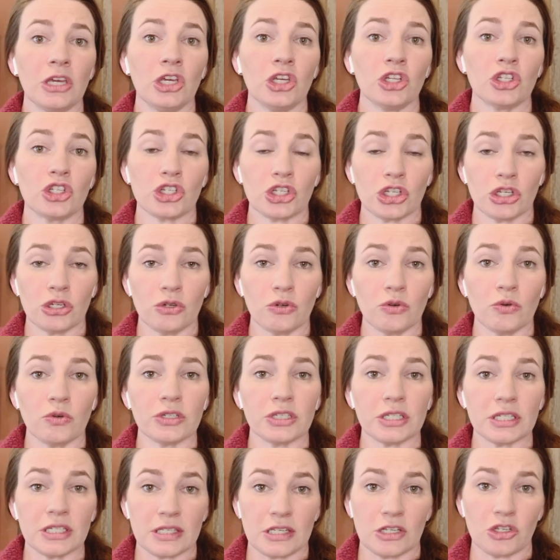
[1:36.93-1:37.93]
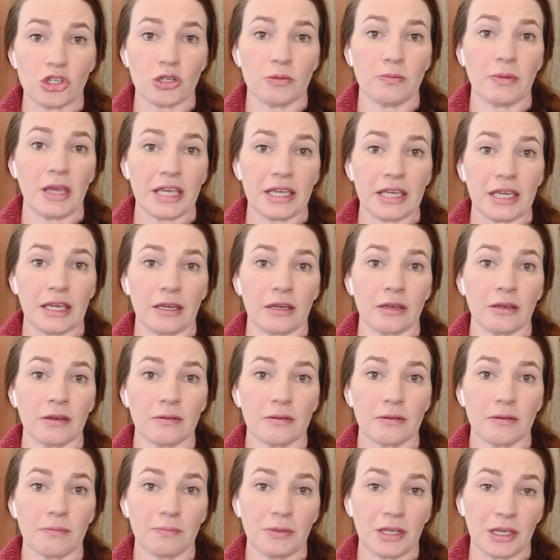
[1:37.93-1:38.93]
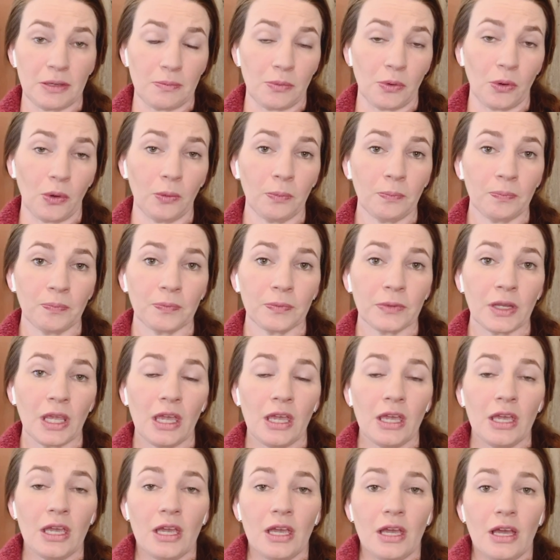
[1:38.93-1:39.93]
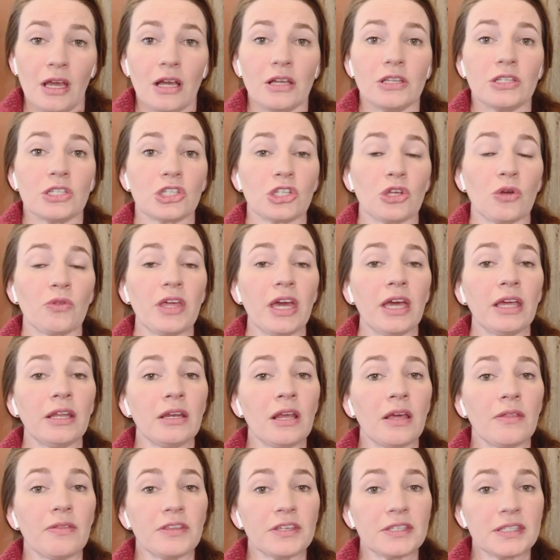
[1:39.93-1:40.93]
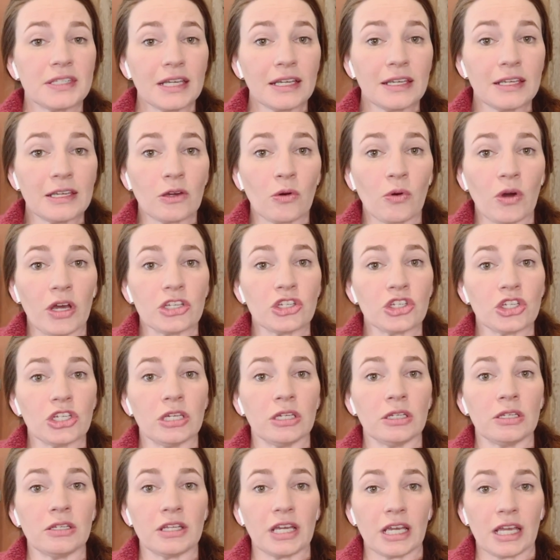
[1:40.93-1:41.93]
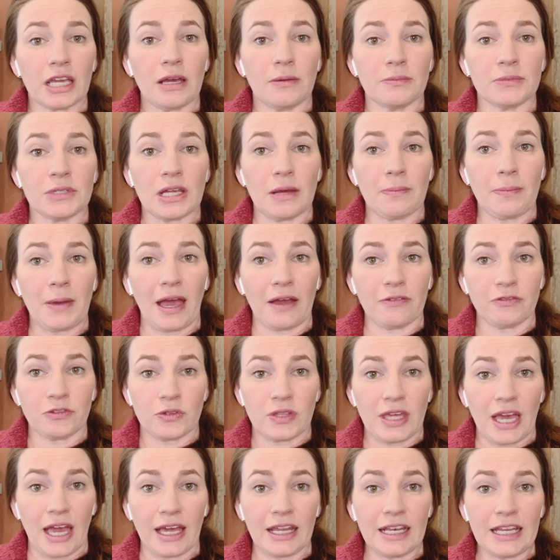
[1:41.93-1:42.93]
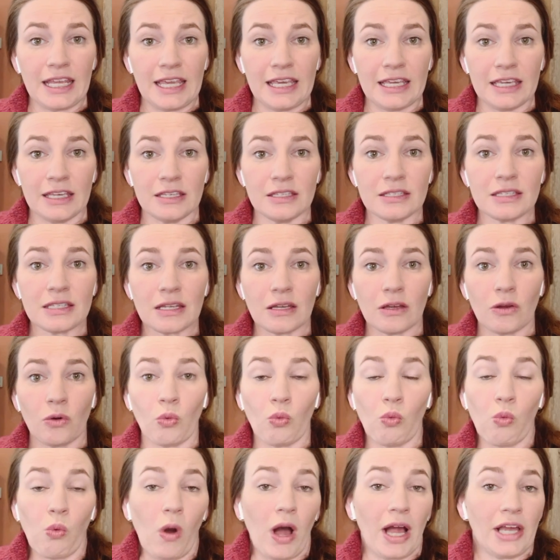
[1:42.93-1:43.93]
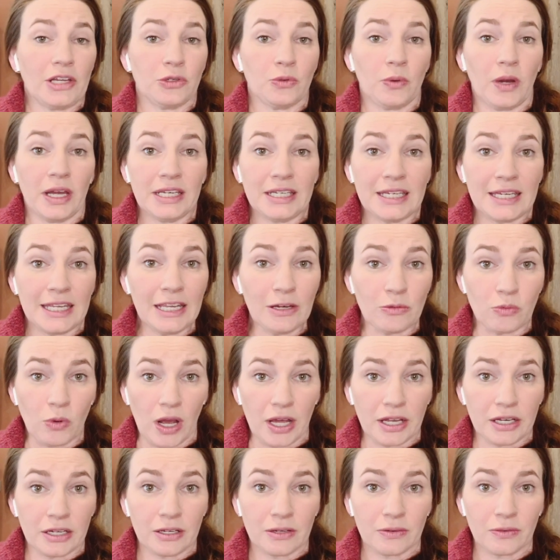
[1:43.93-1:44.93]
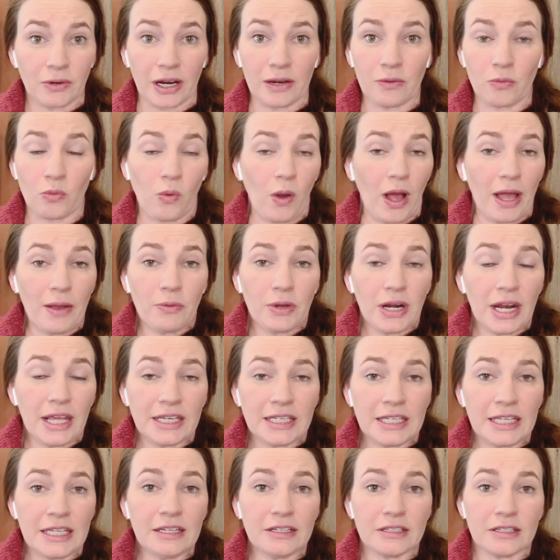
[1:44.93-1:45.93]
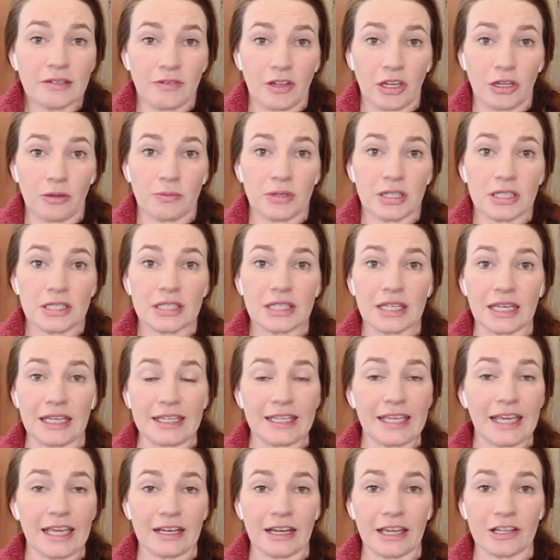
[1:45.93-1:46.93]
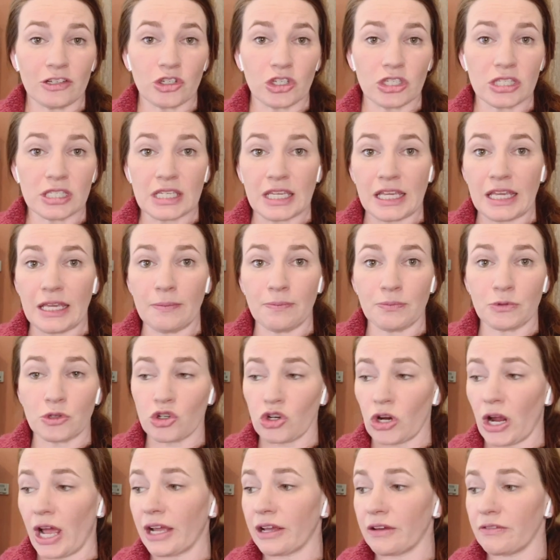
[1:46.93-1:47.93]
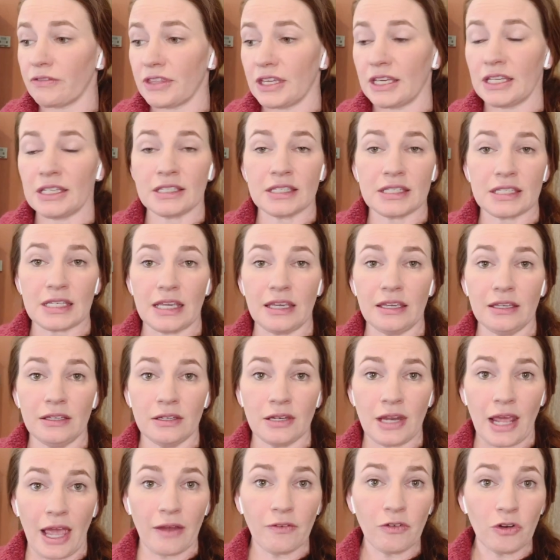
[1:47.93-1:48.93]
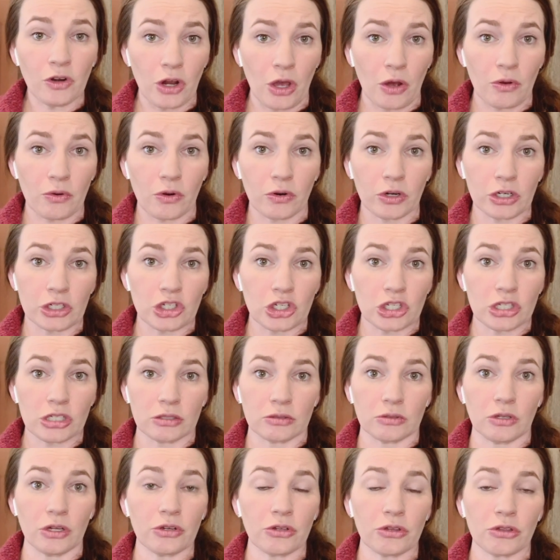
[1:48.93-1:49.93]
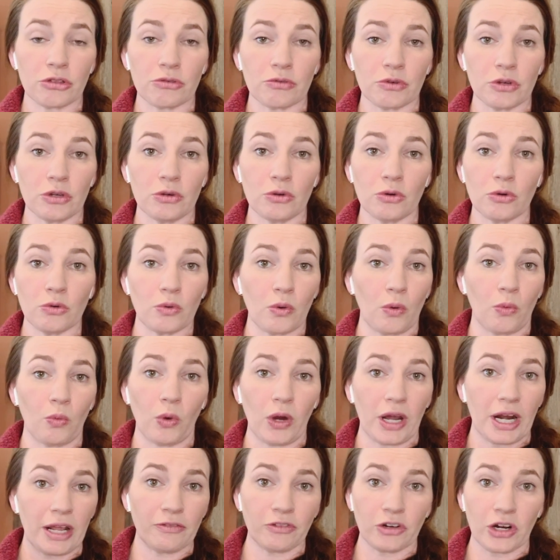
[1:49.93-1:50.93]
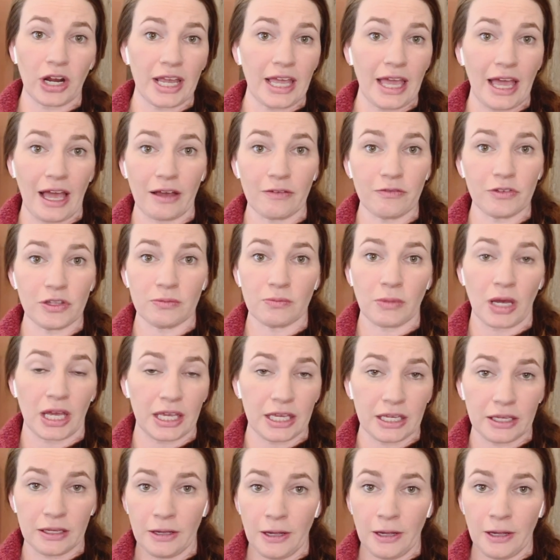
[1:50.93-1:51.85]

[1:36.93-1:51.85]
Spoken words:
to decision-making people. So then the second question that comes up after that is, why do I need one, right? Why would I need a development slate? Can I just keep track of things in Evernote or just look through whatever I have in my